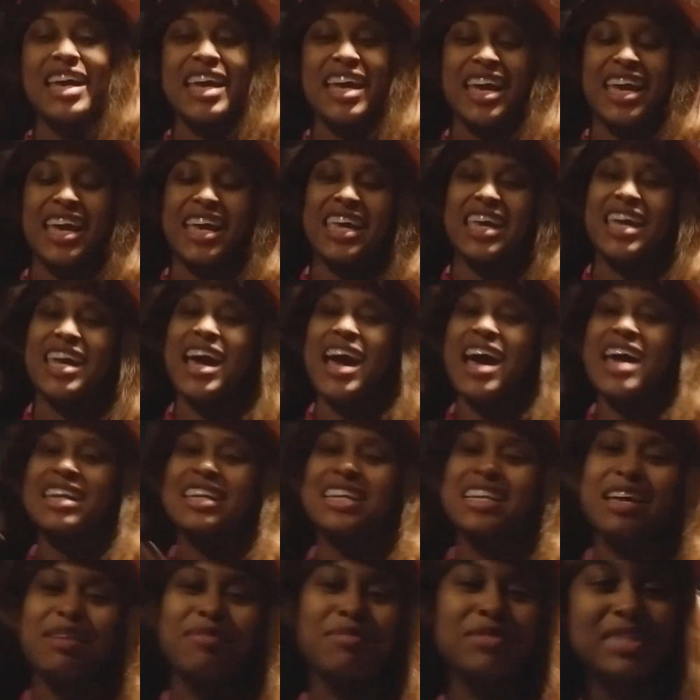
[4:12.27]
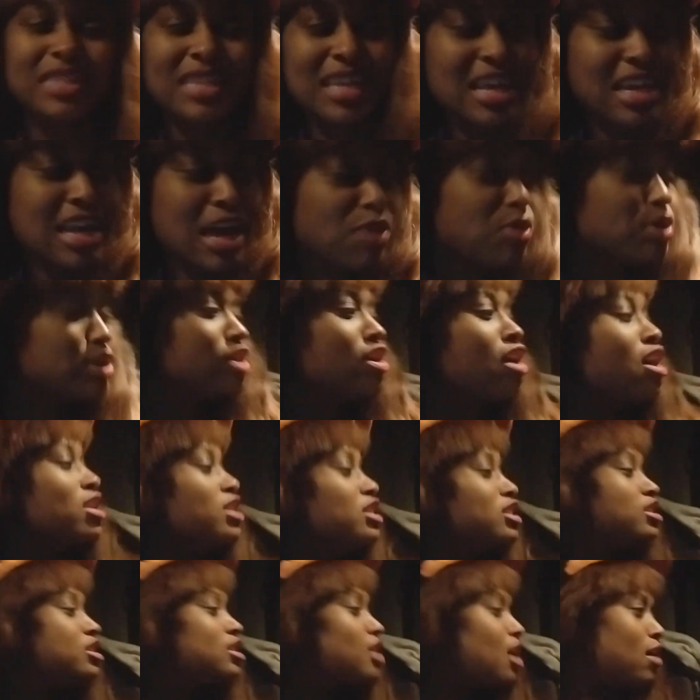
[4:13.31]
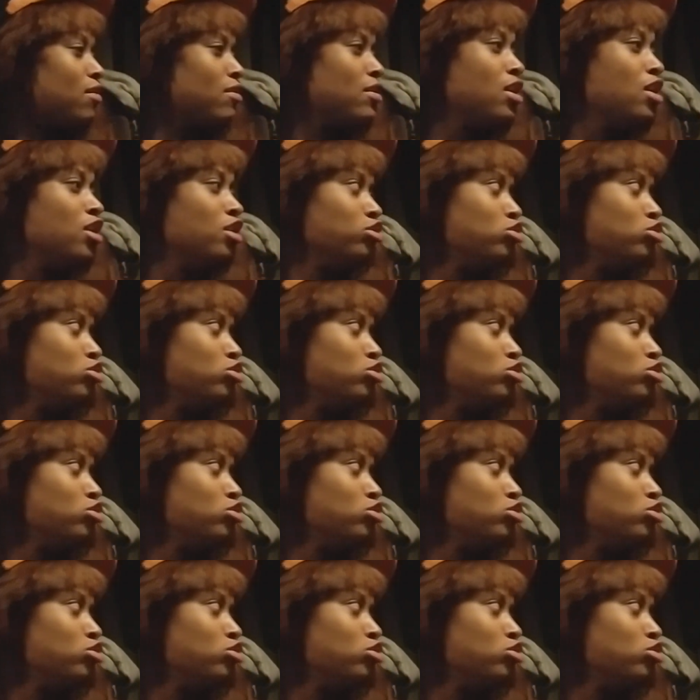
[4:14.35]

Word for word: And he got in the limousine. Like, what's all this stuff?